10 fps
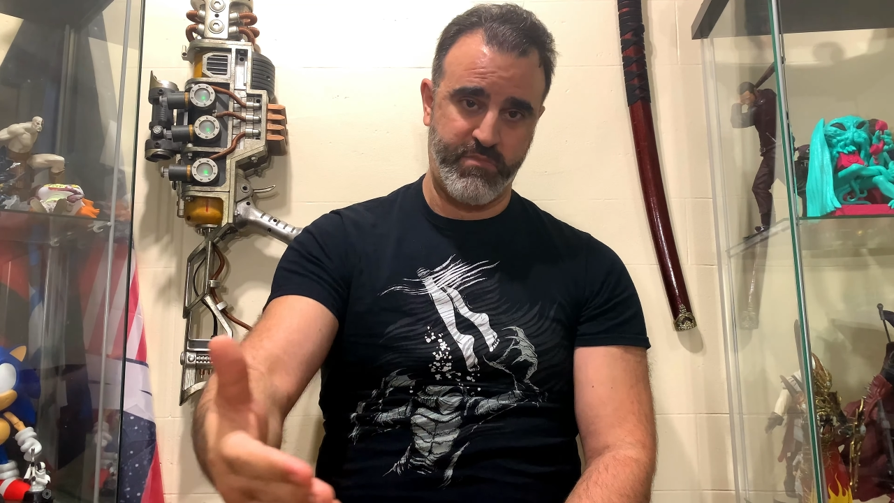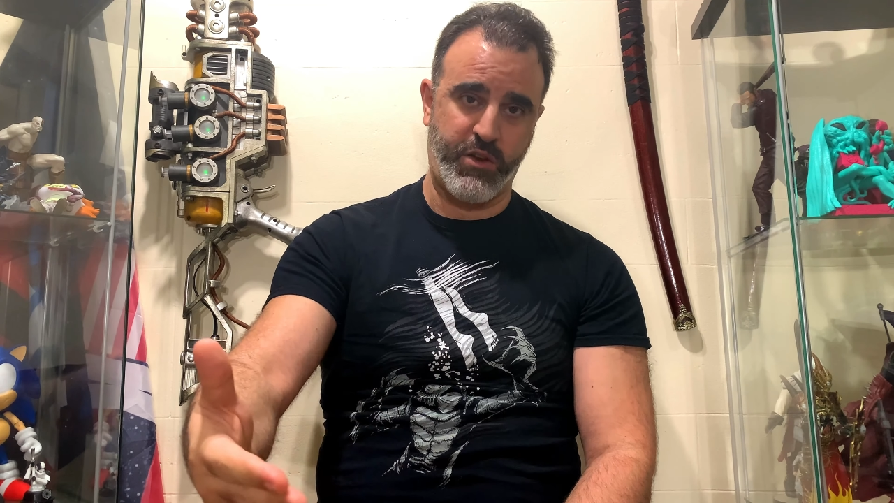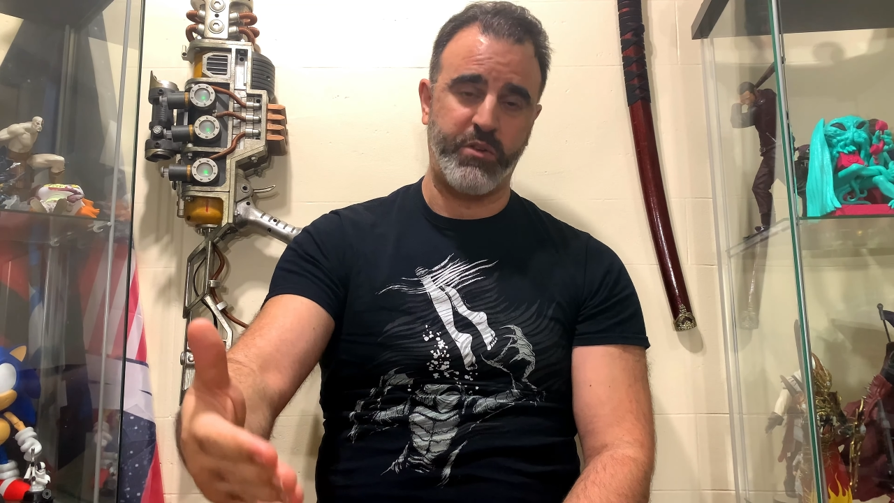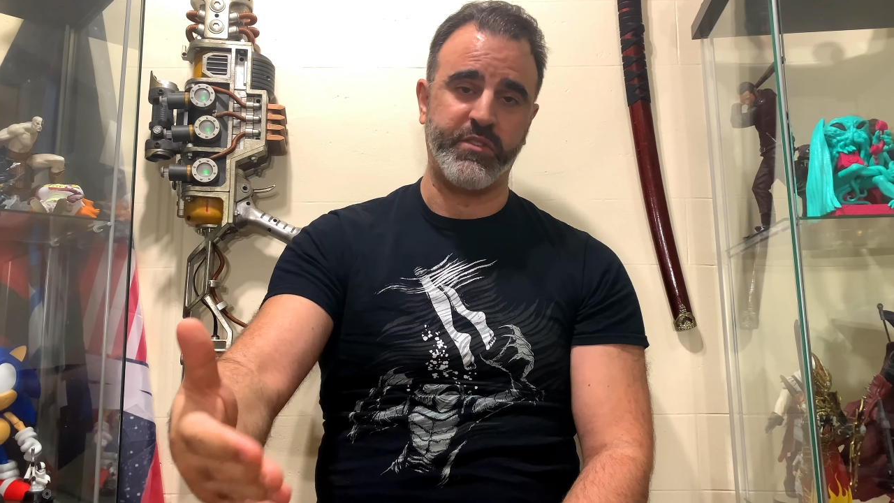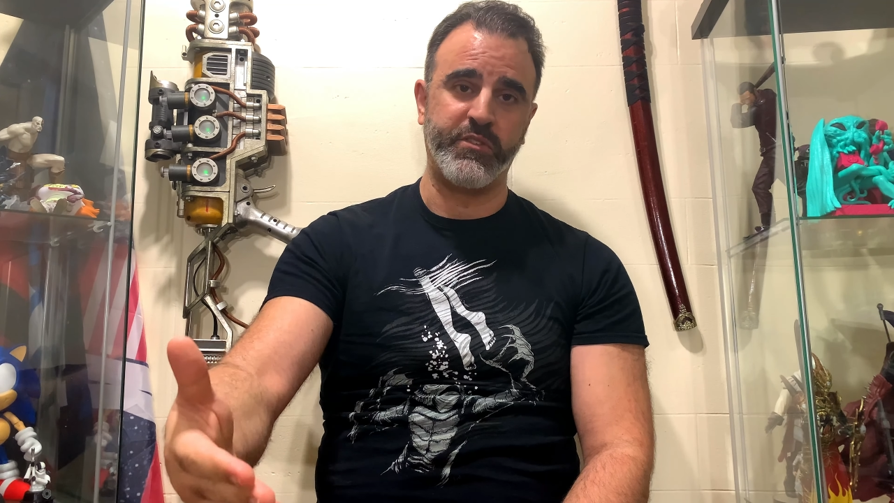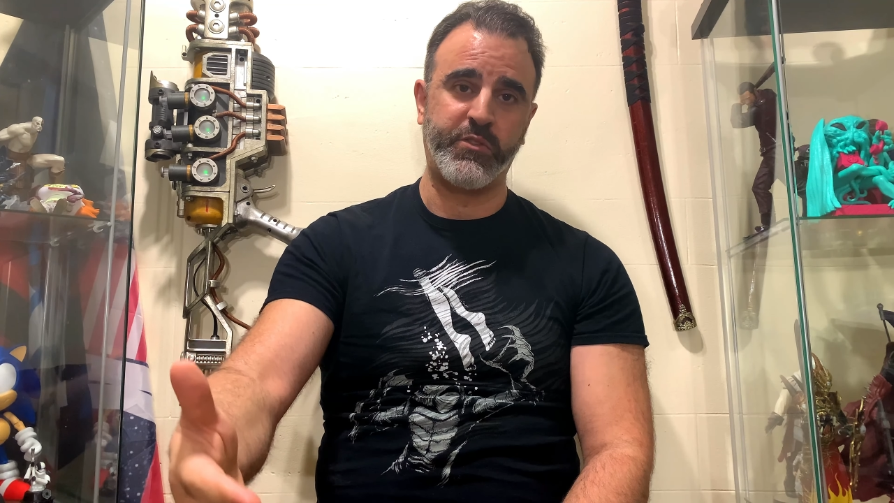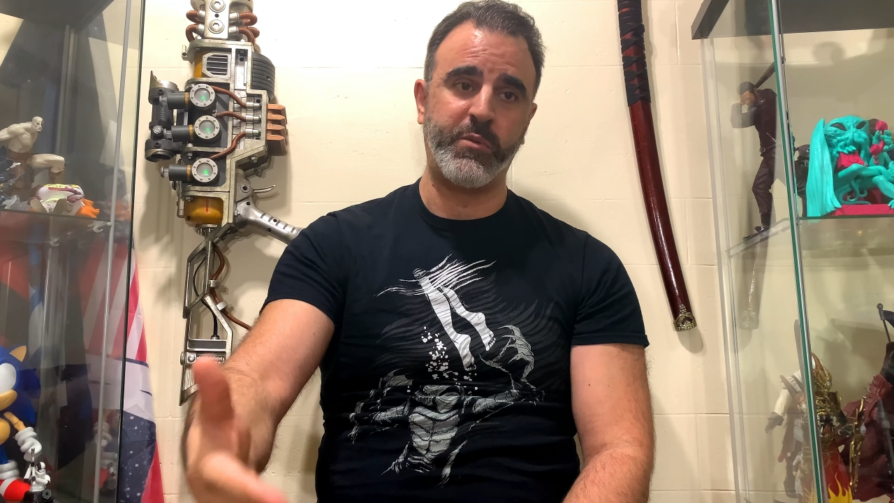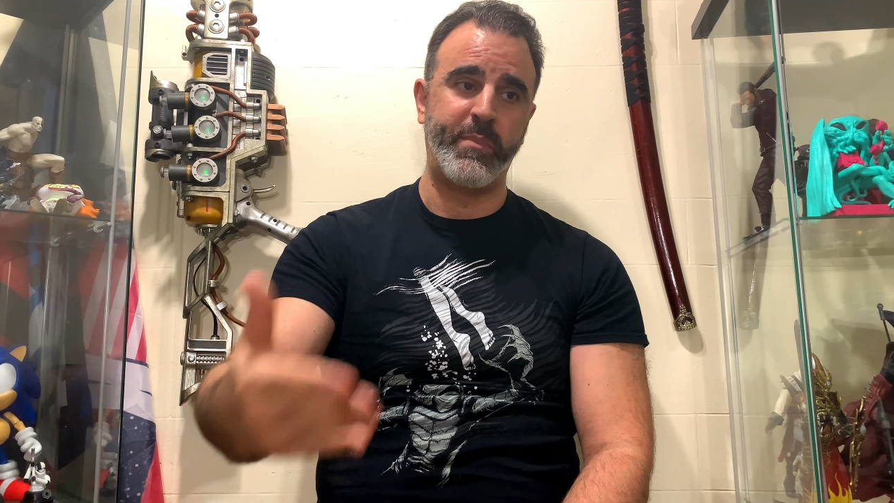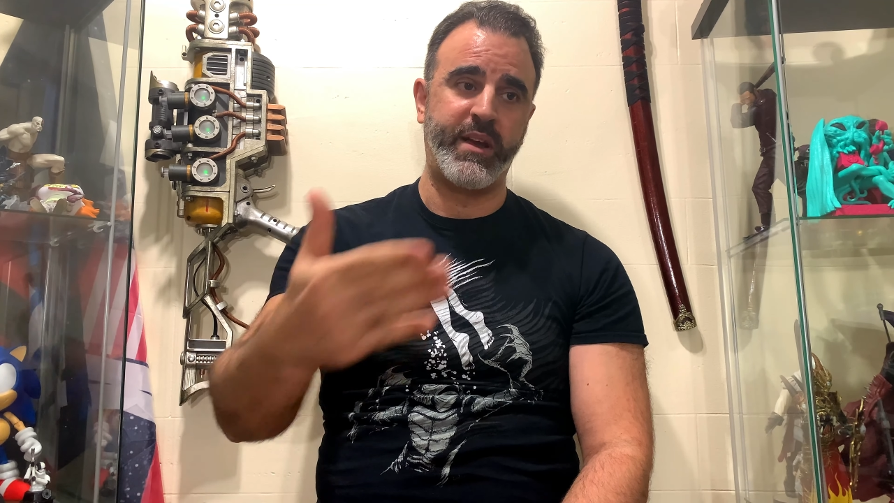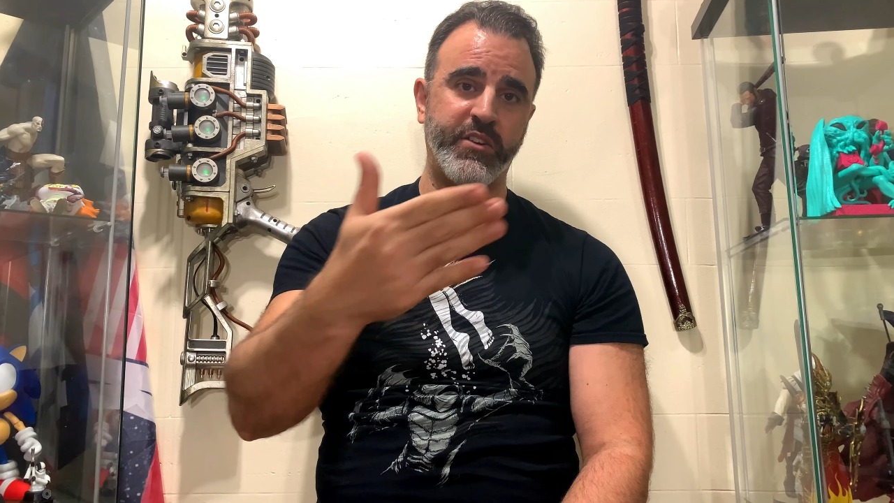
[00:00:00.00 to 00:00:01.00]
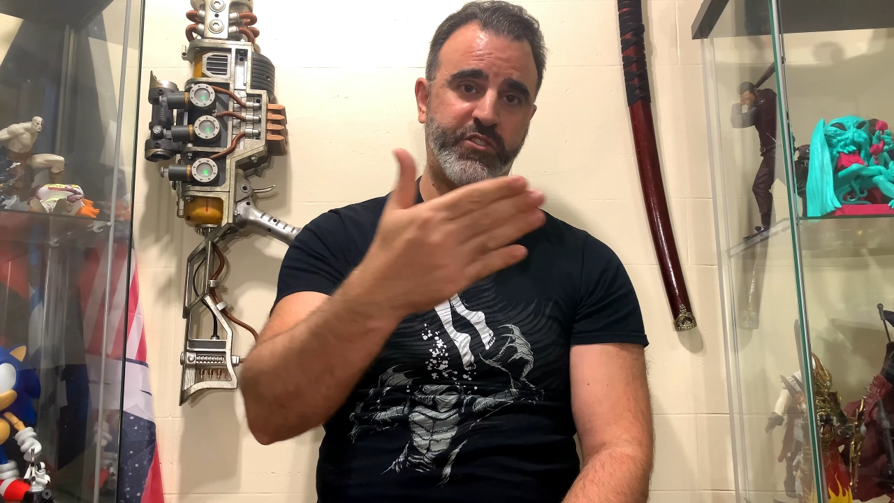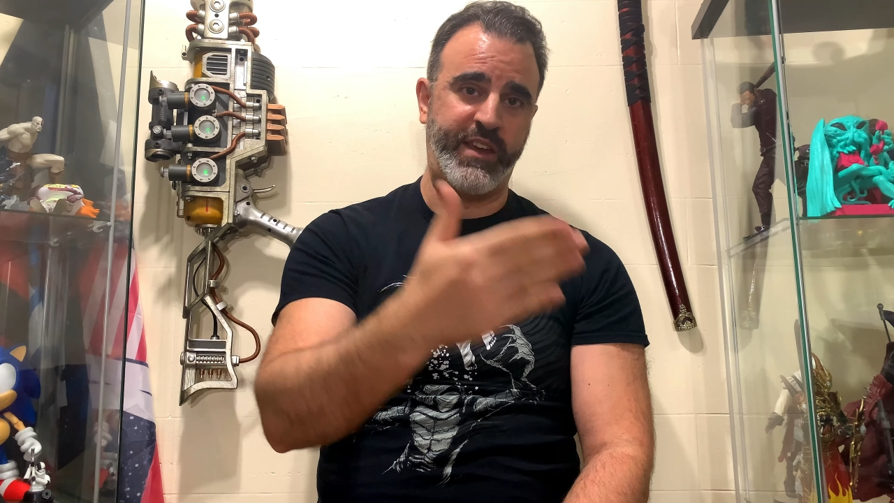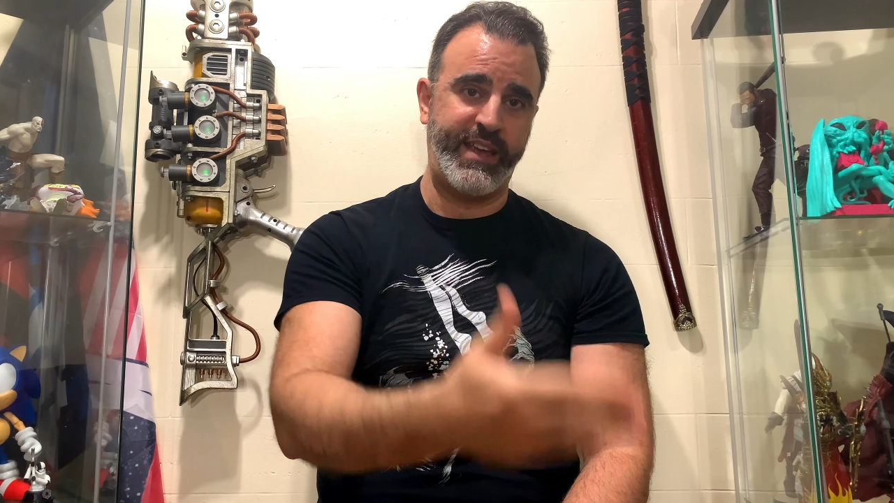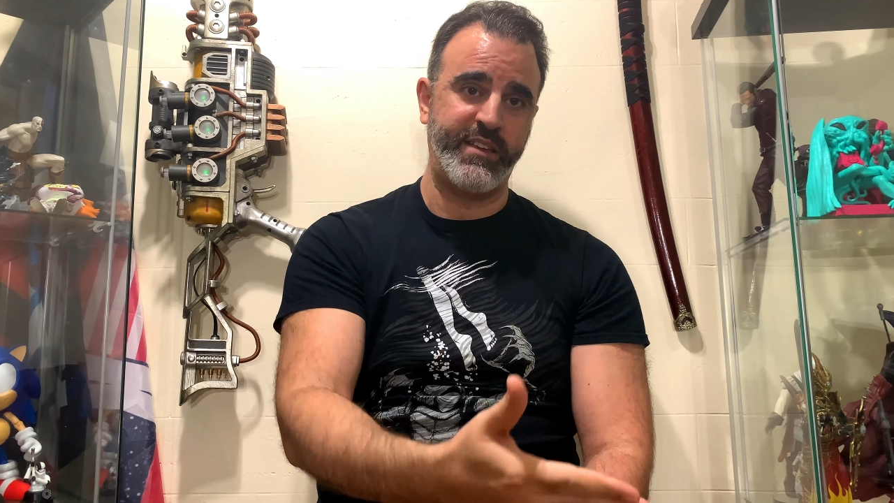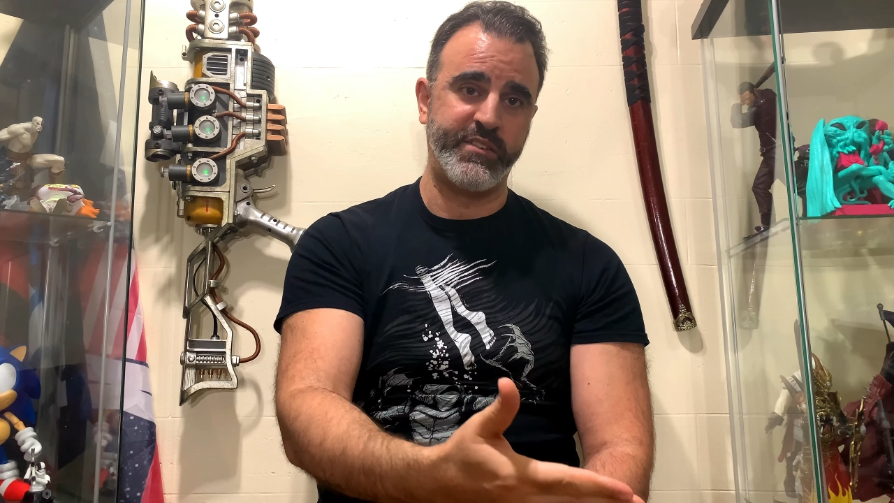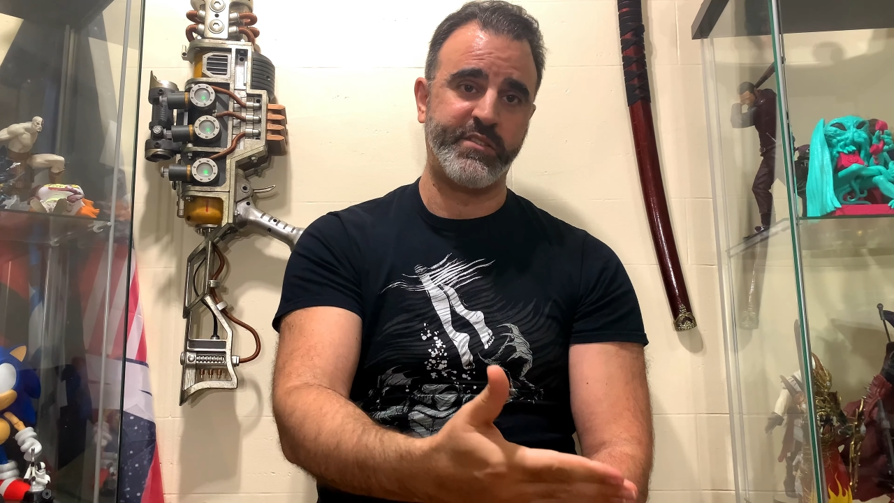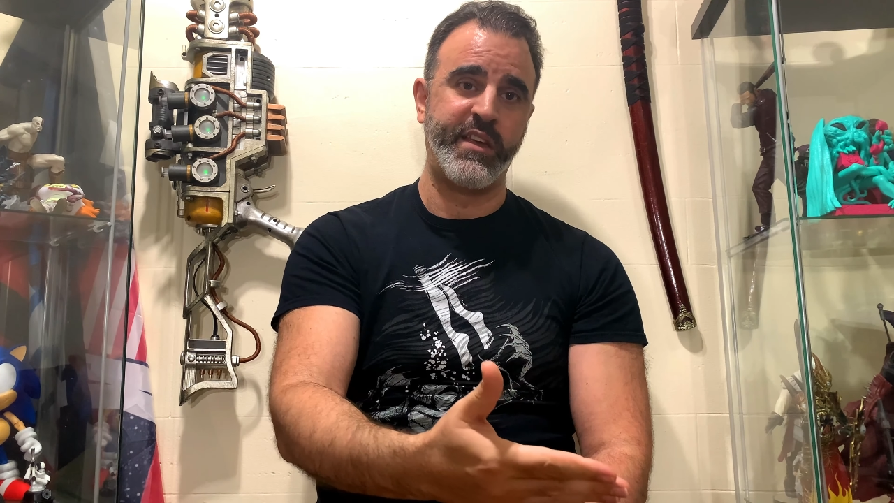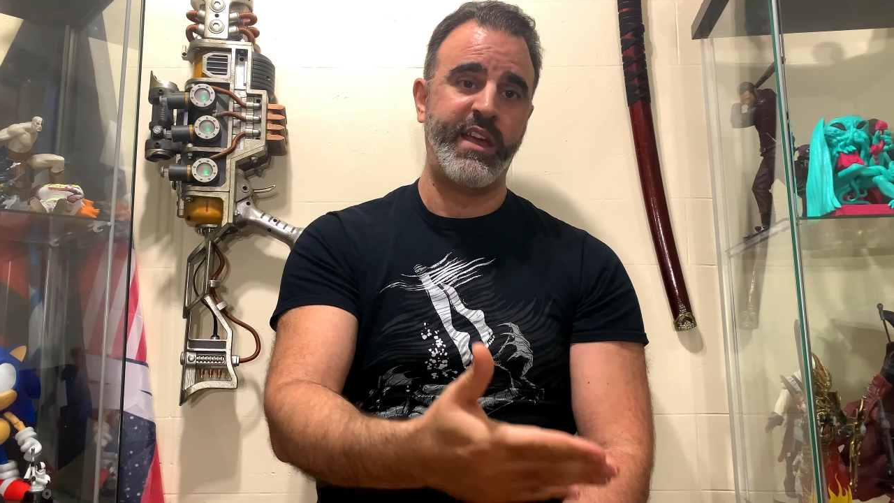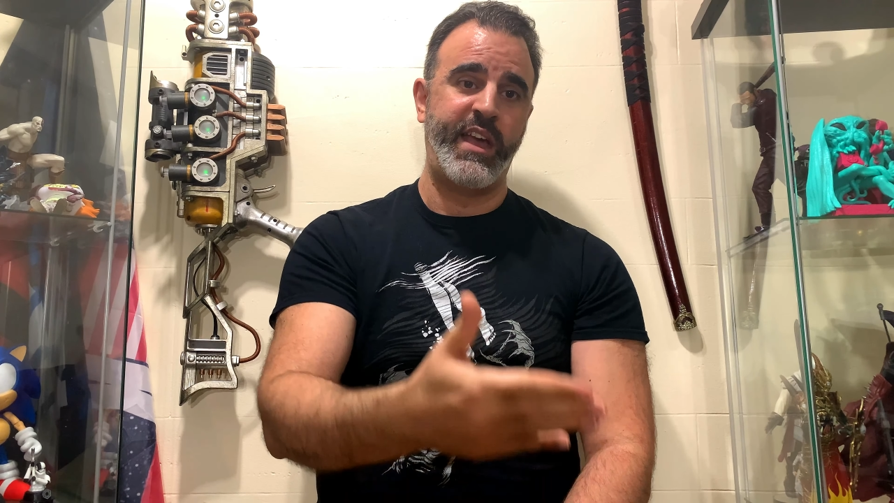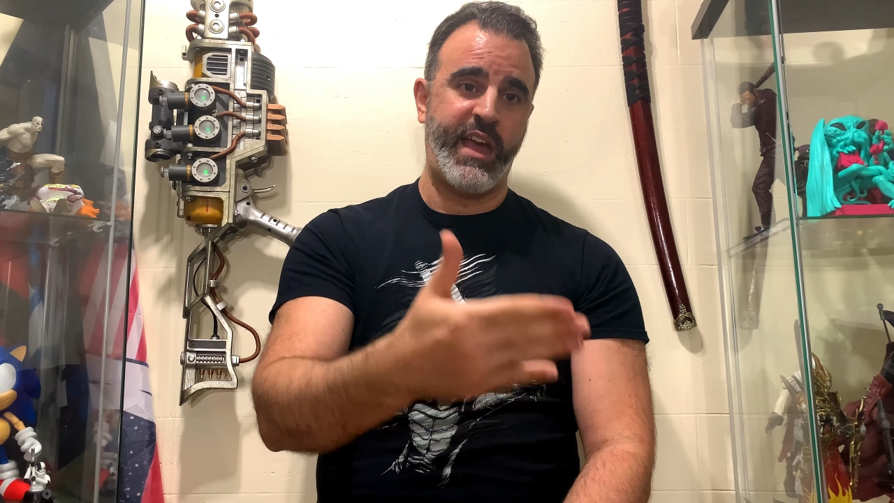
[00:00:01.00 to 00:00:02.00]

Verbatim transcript: Kristen Stewart, because she is